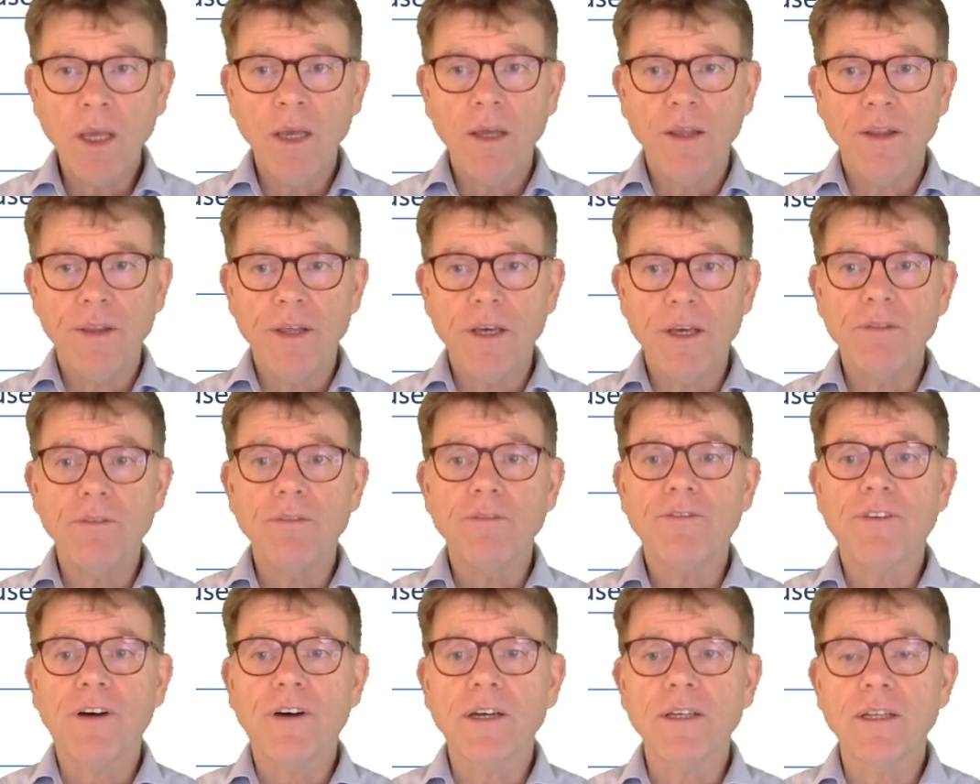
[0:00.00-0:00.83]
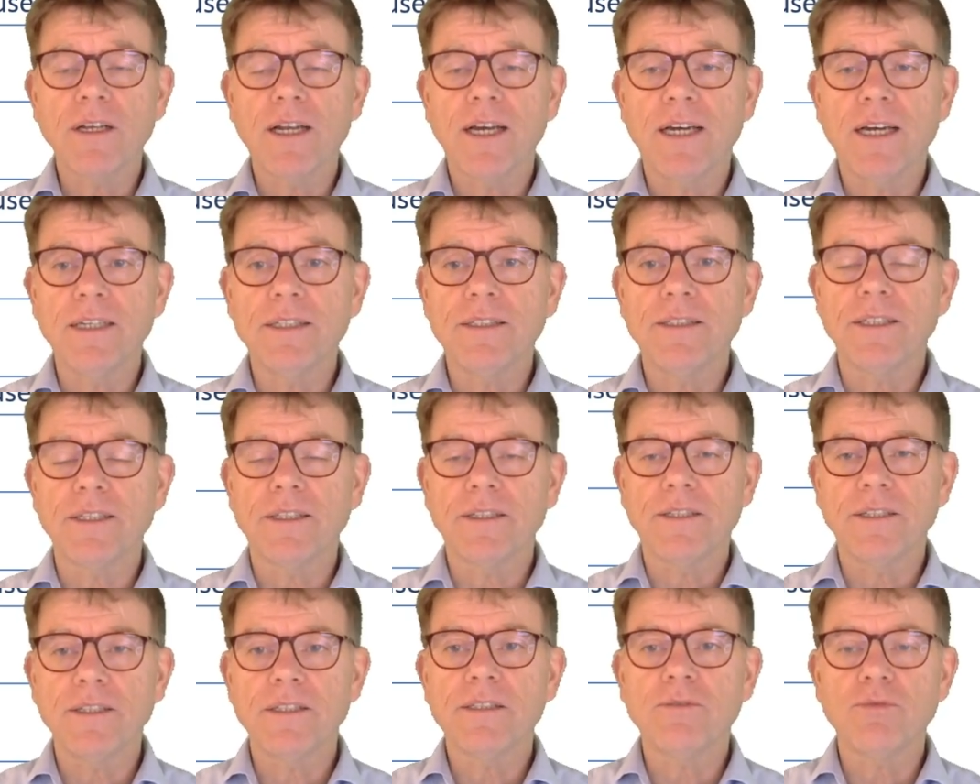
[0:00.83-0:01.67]
Then finalizing
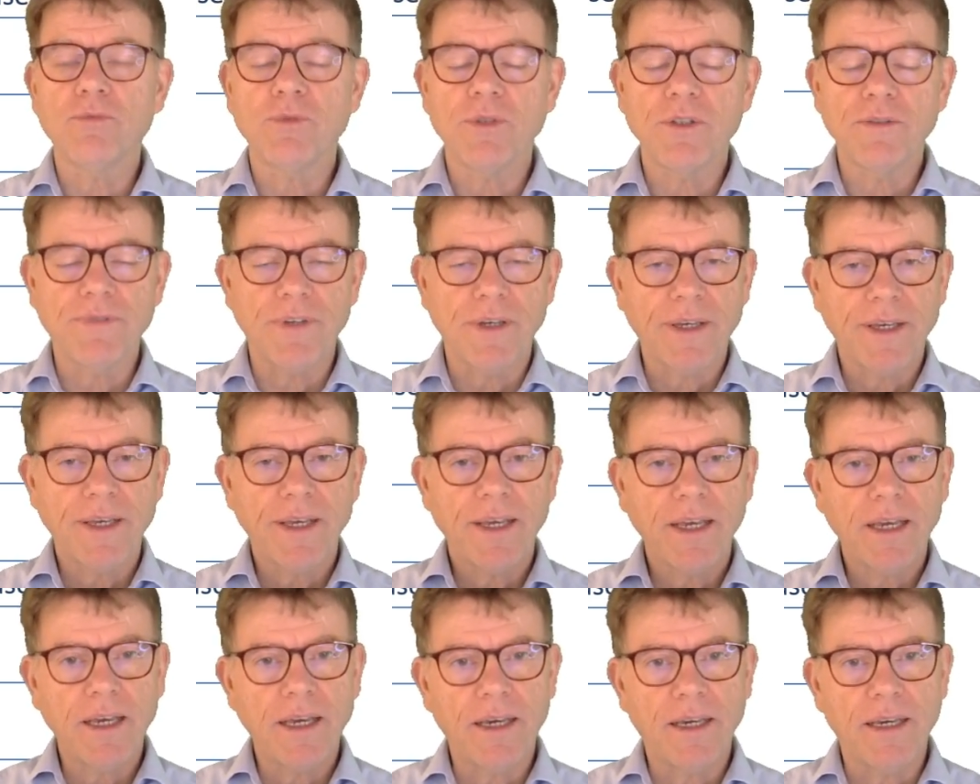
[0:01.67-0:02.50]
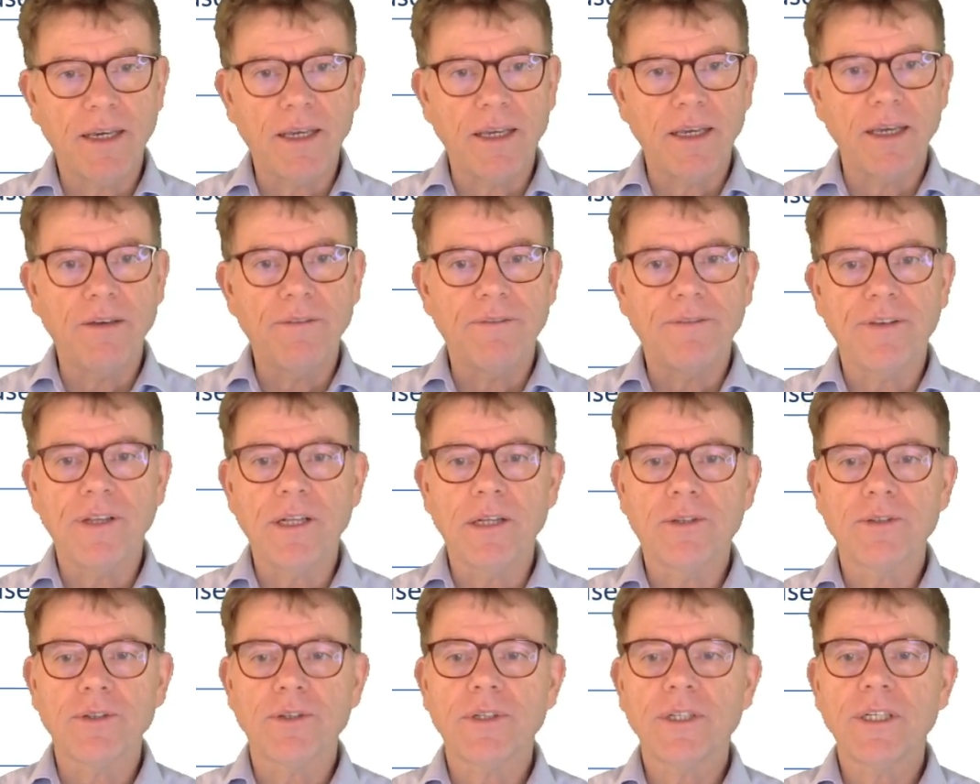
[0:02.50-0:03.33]
this with a
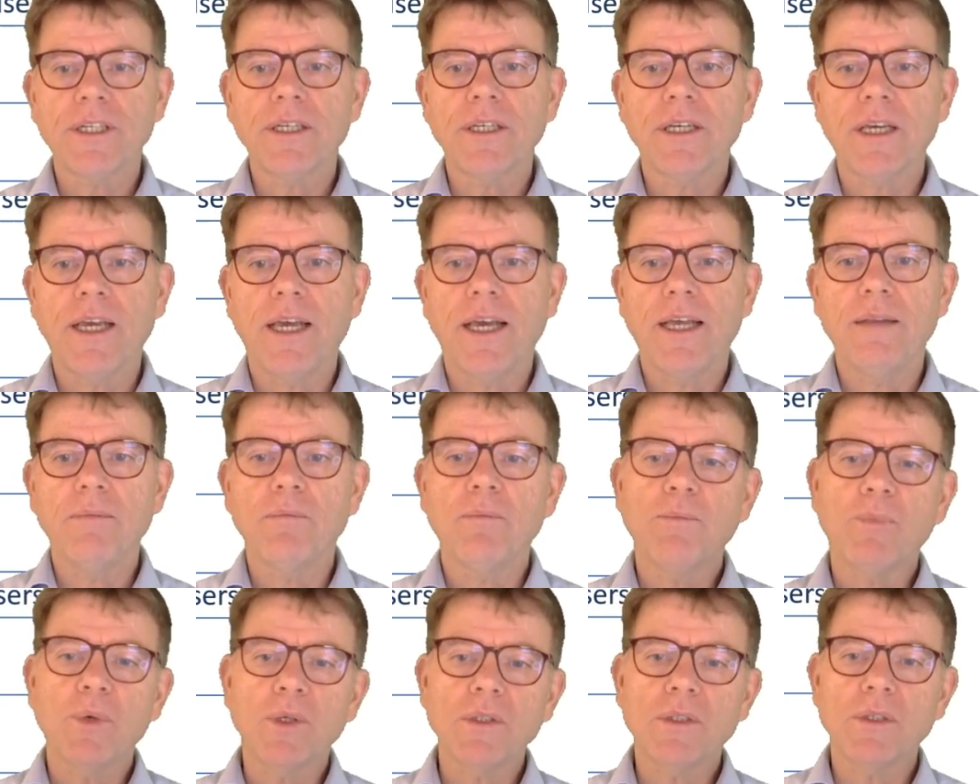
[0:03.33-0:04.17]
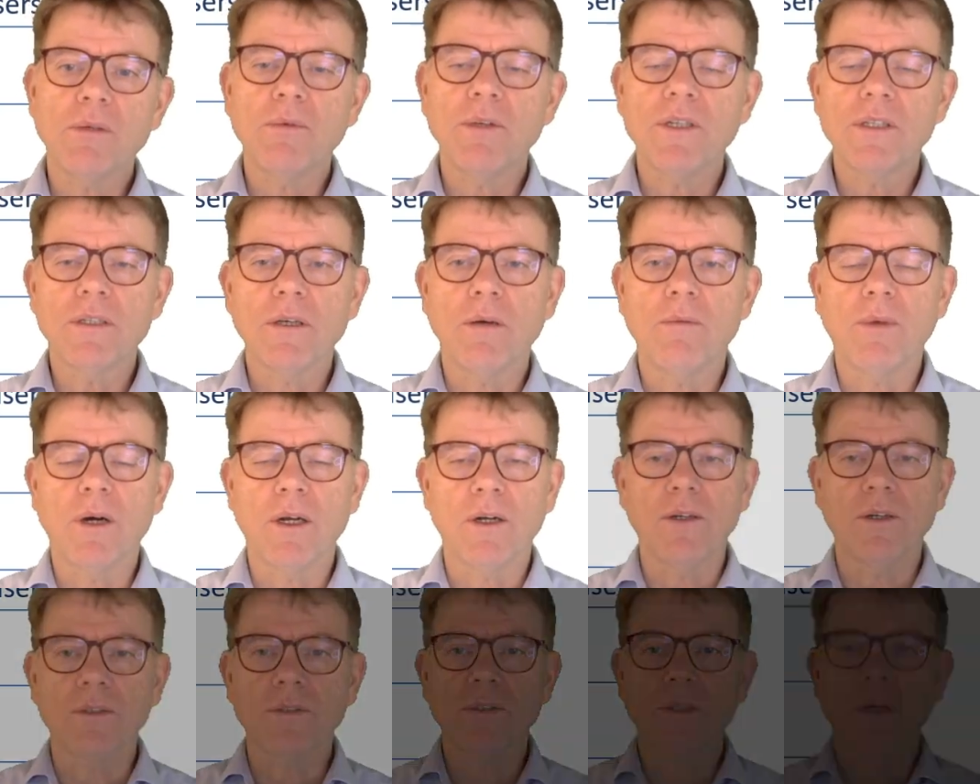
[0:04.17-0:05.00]
filtering and possibly some
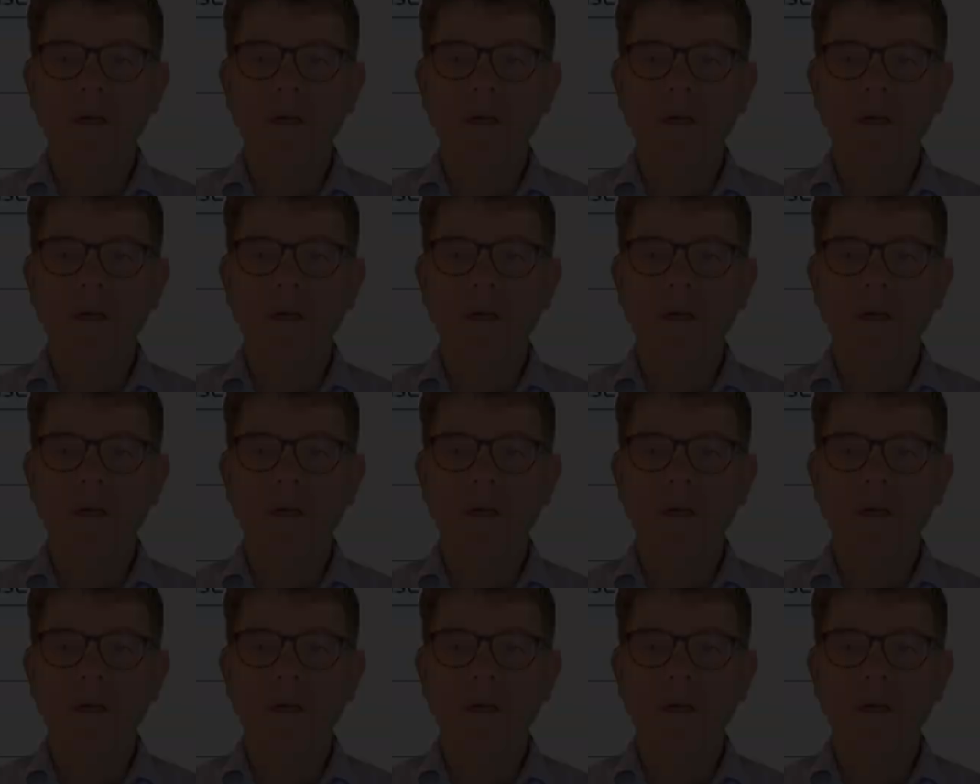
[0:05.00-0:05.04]
alerts.